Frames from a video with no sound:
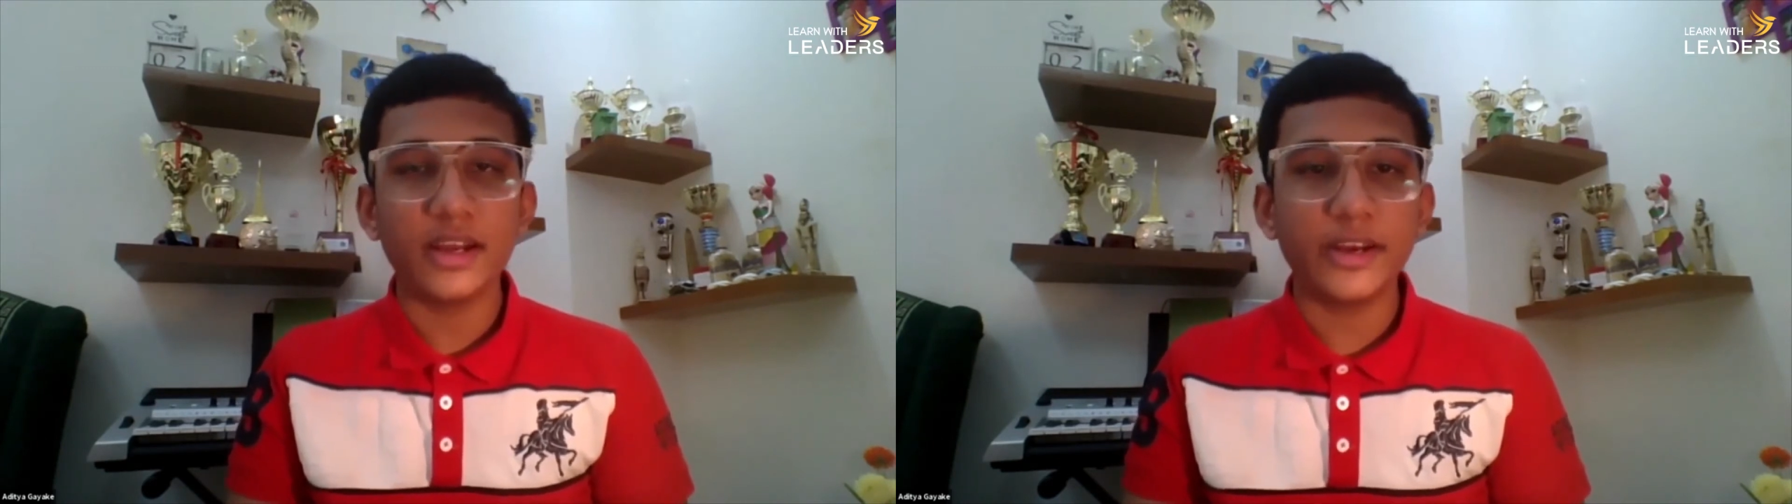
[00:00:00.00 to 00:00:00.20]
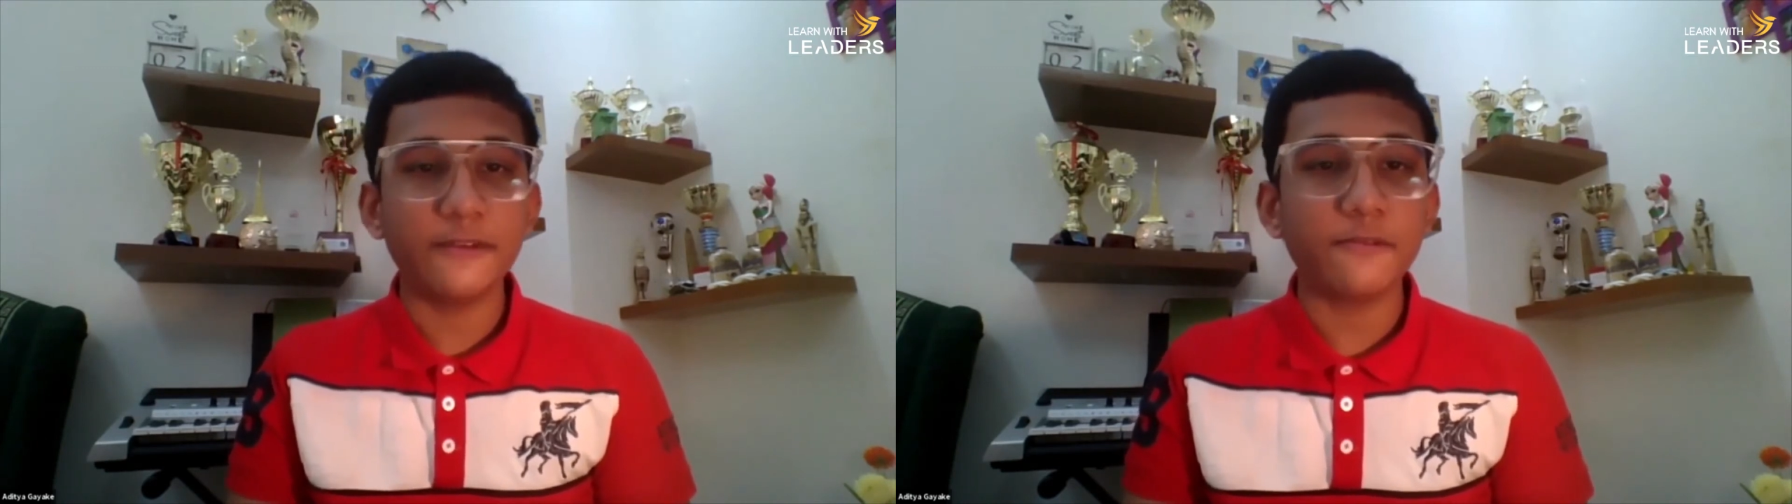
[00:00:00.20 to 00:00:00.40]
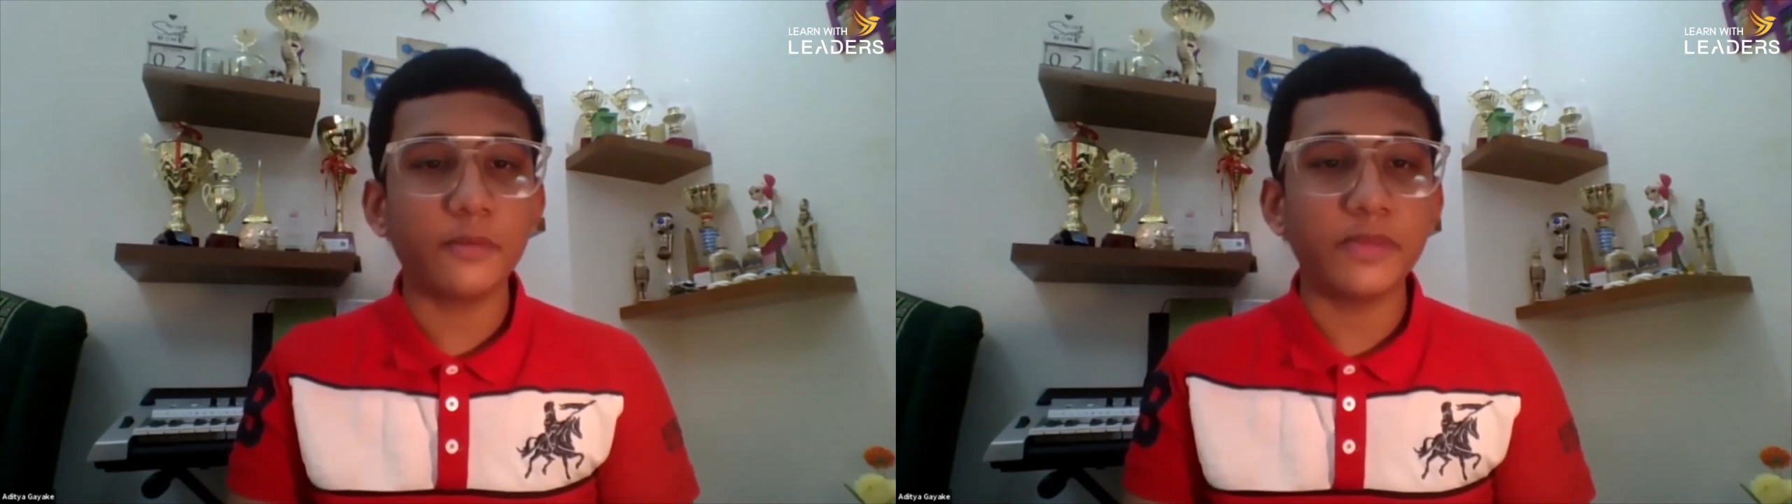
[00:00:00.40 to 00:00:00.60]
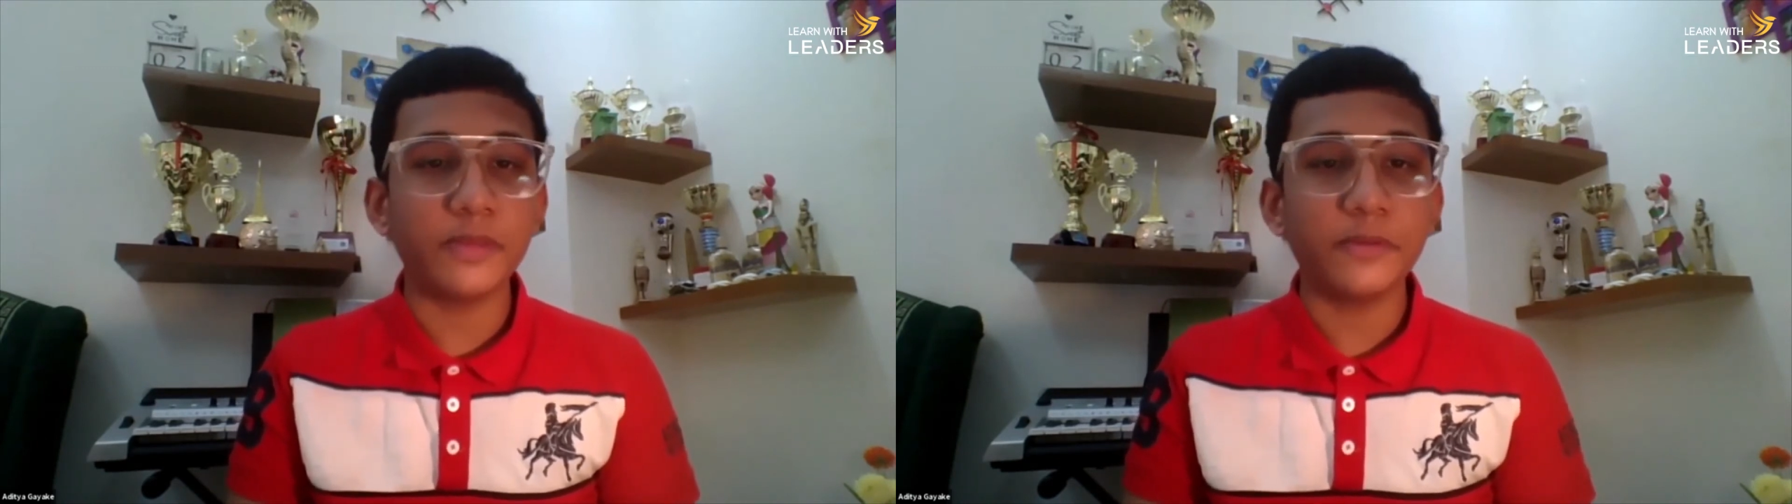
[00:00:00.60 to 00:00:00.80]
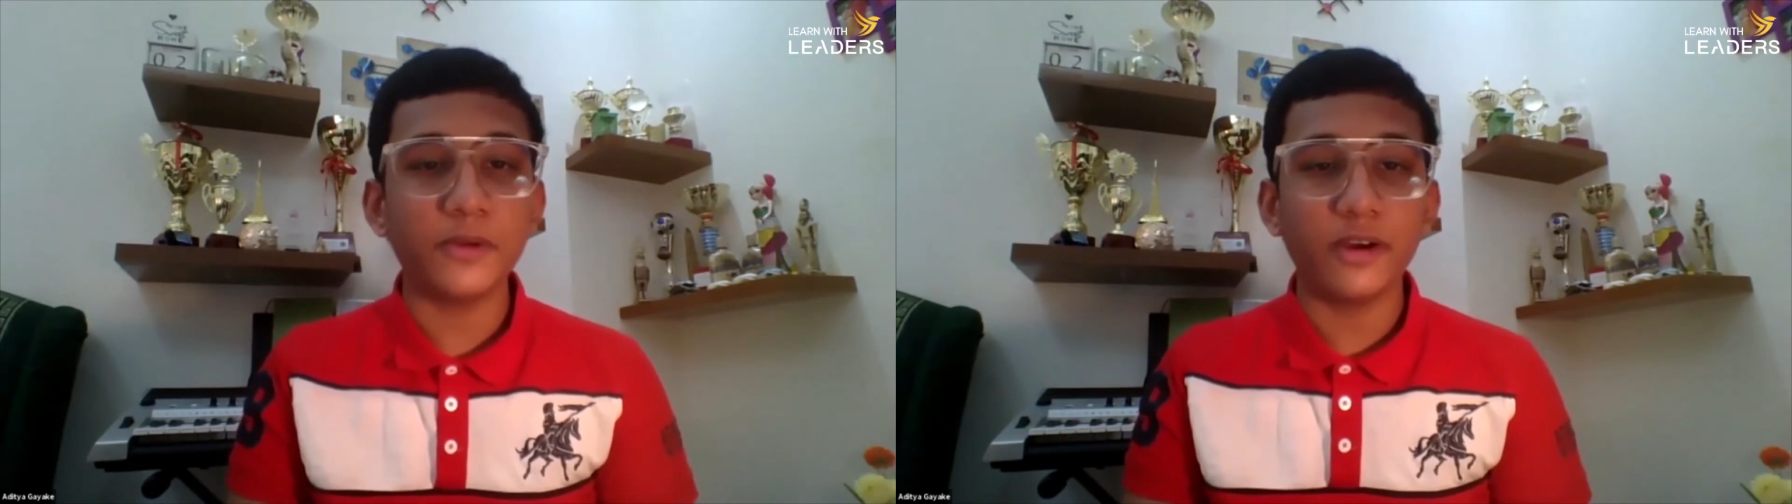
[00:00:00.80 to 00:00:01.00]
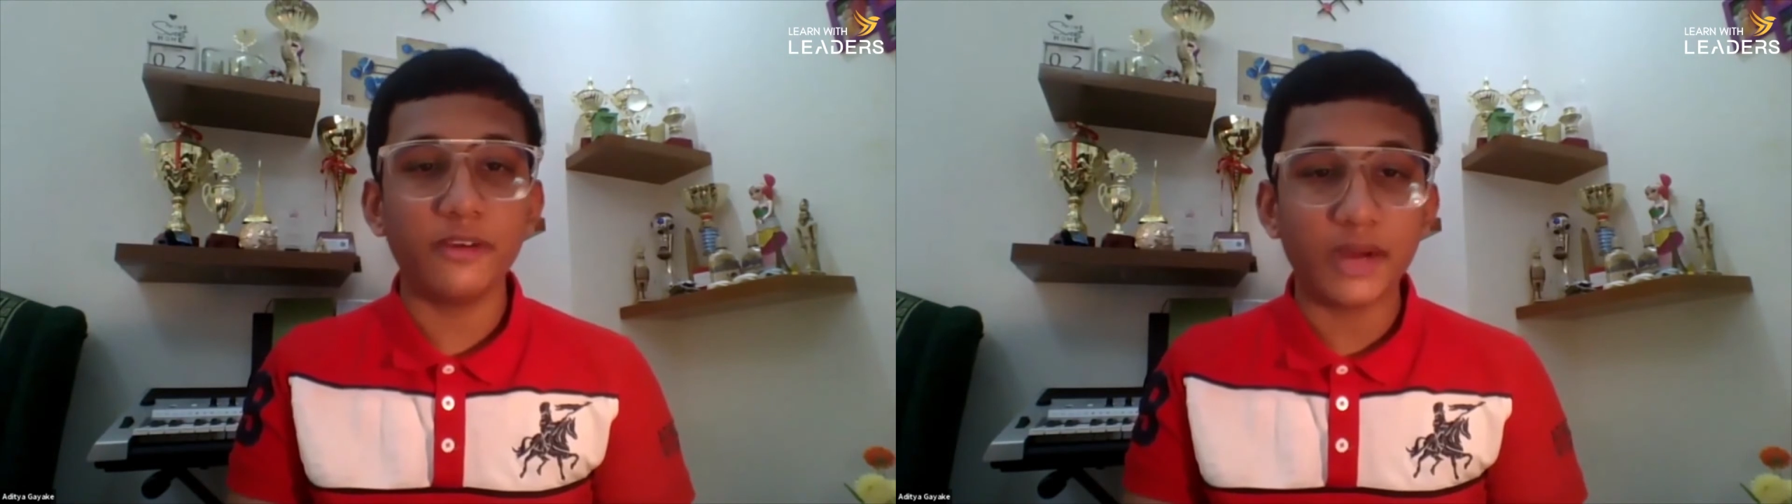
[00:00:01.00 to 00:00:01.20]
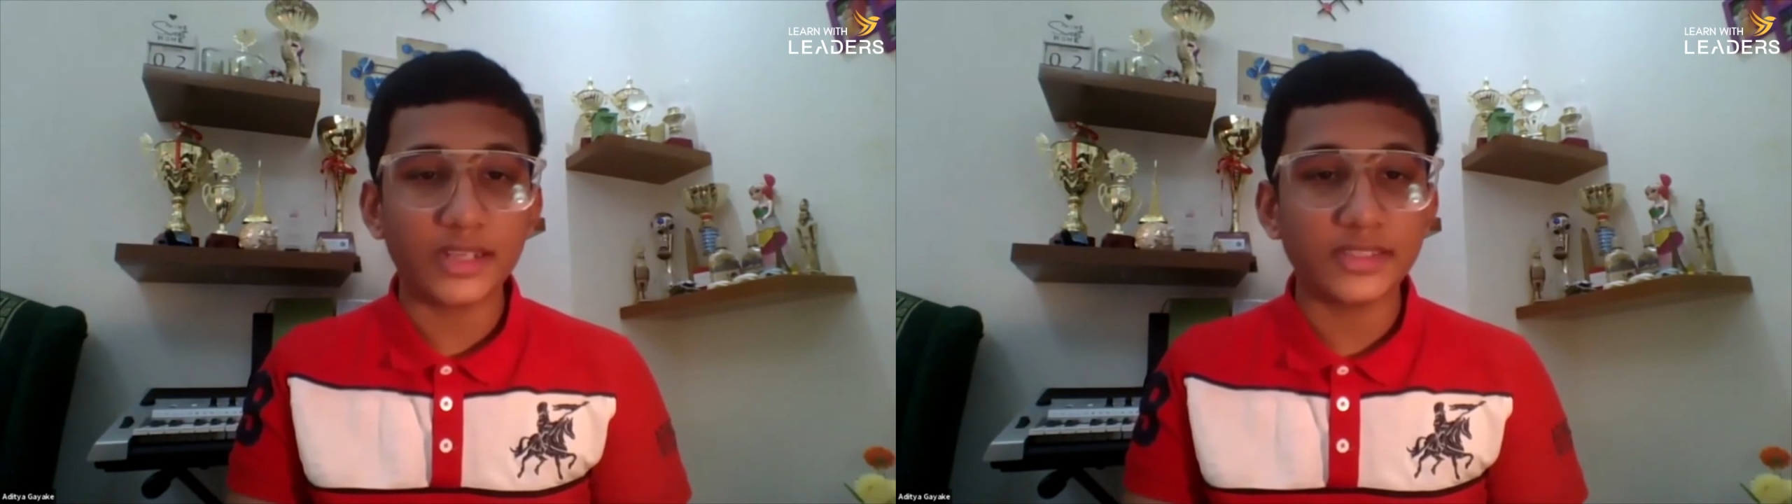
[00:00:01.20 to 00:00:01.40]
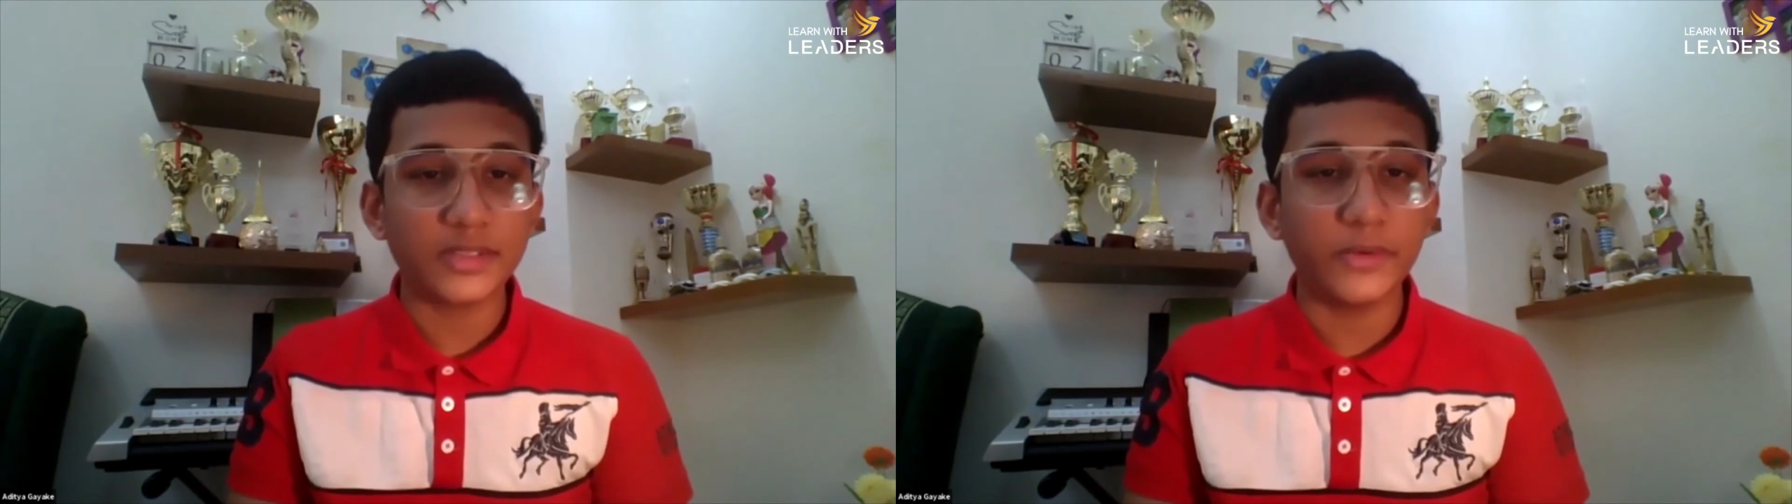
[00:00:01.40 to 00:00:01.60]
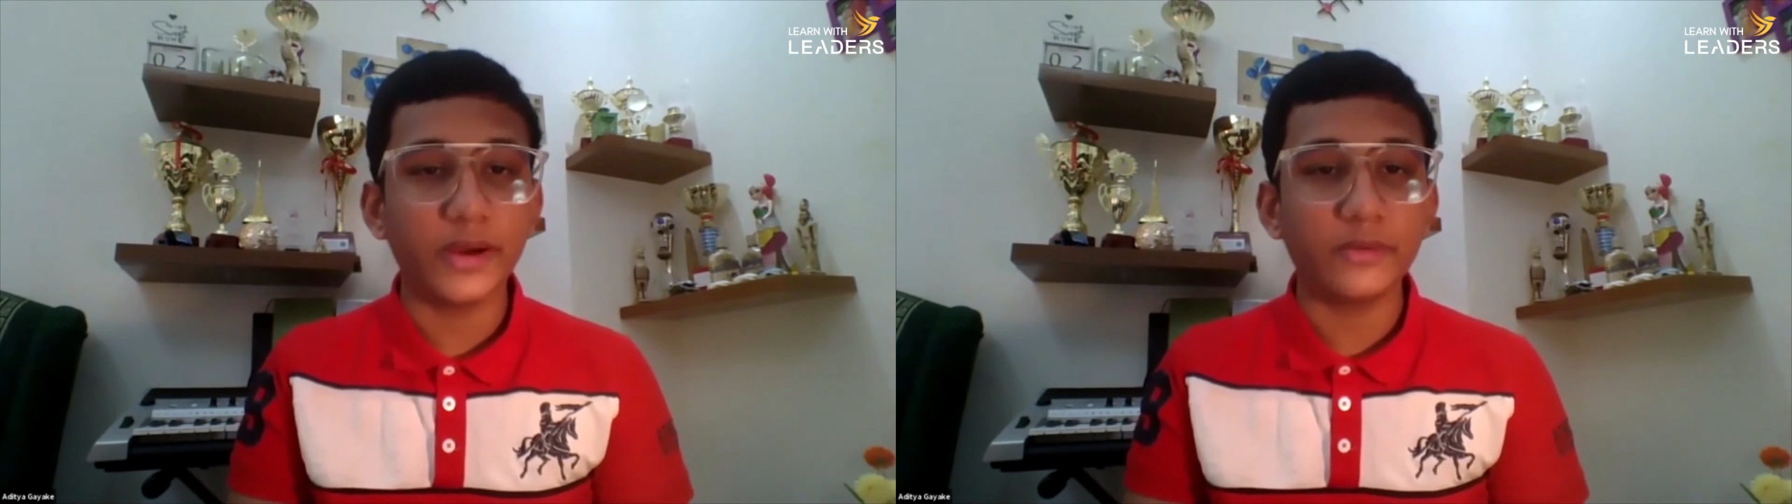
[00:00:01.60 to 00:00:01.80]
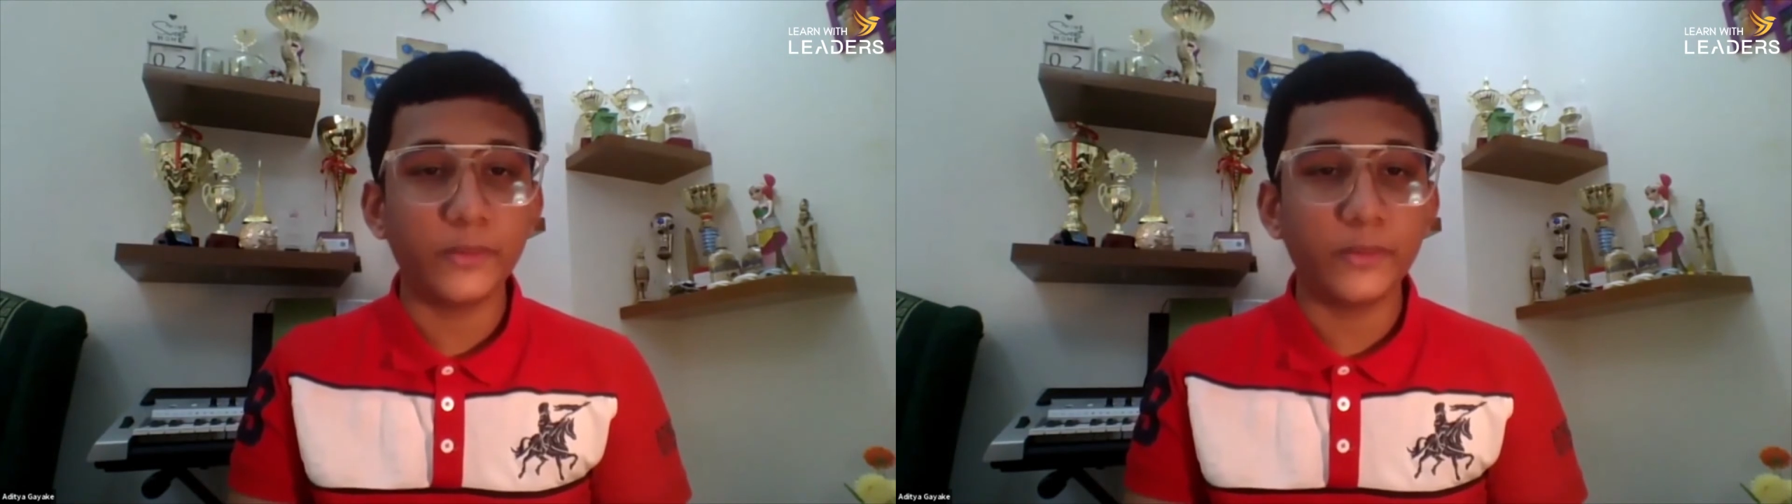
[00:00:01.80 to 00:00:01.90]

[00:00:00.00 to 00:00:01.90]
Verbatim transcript: learning from people who have master who are,